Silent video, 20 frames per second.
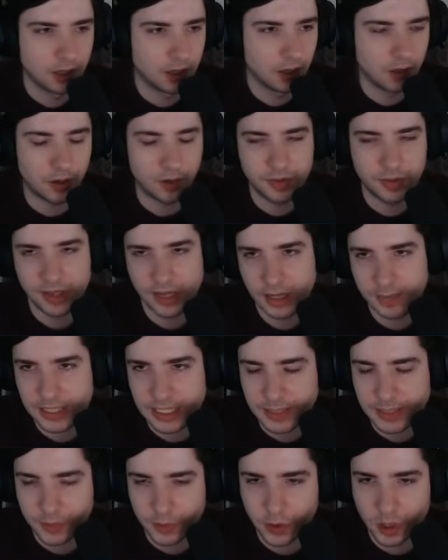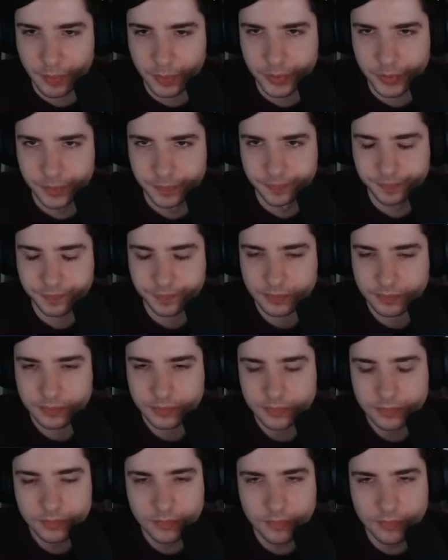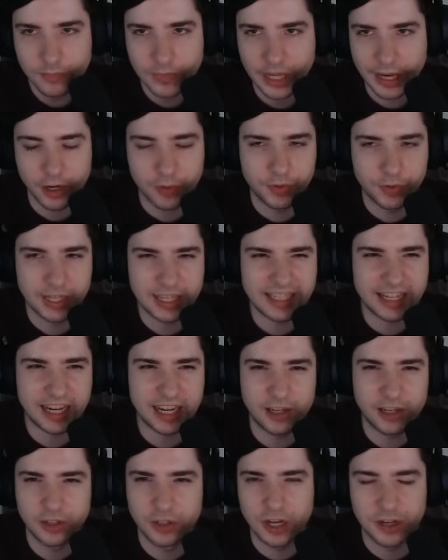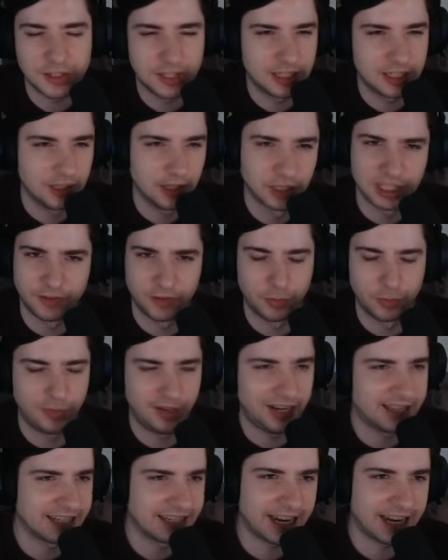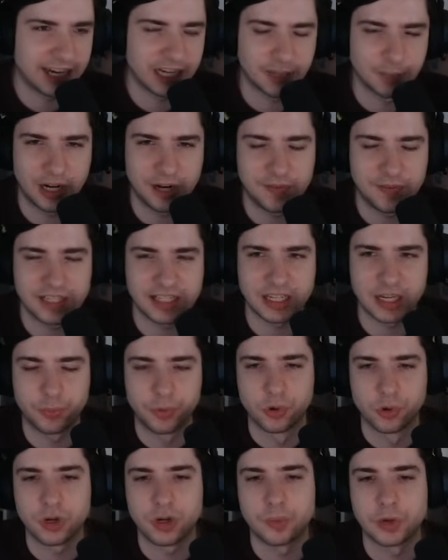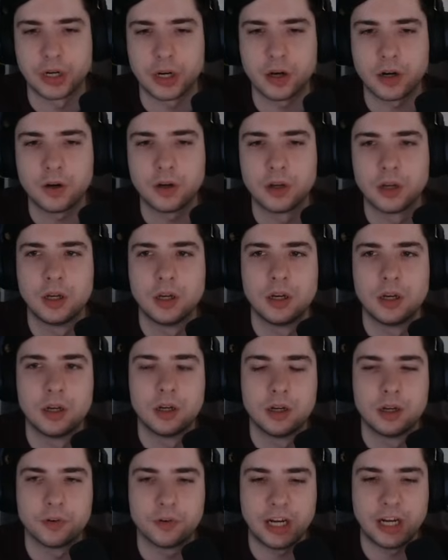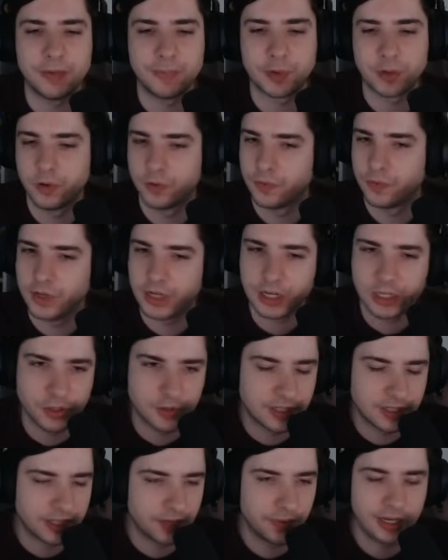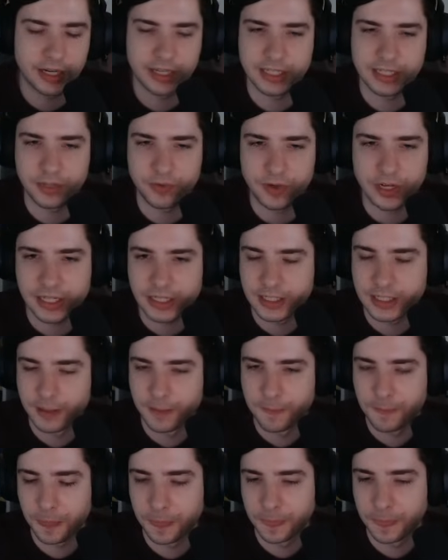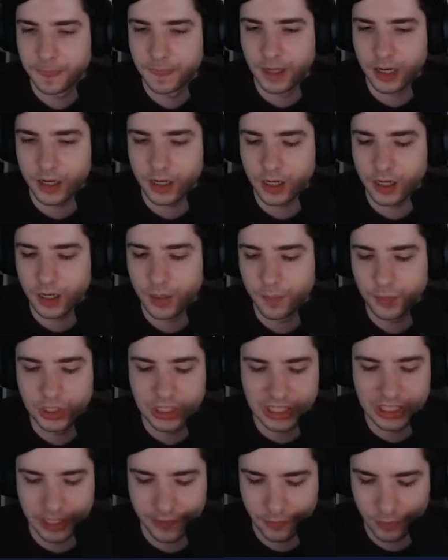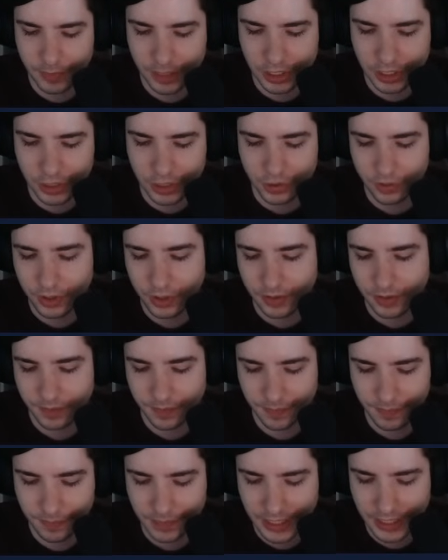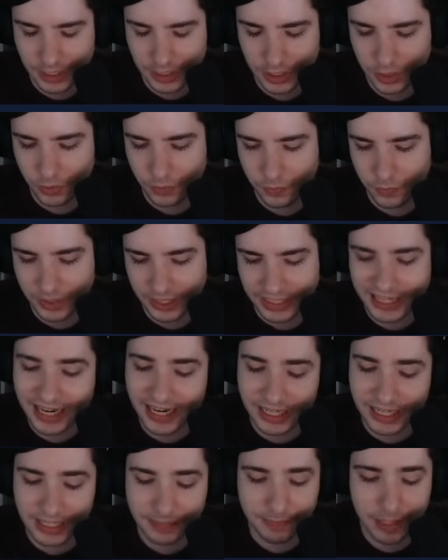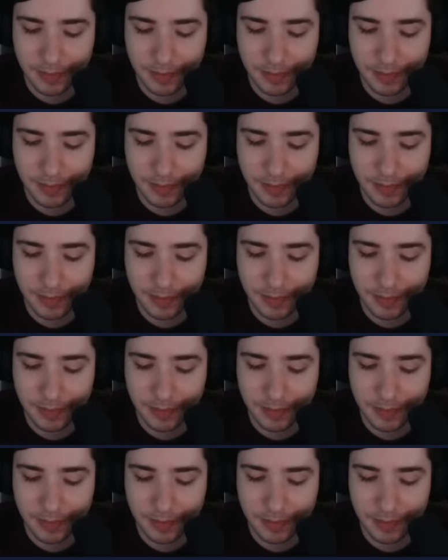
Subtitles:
on the enemy team comp. I don't want to say you just have to play this item on every single Pokemon now, right? But current reduction on Serena is great. You just have to make sure that you will get it maybe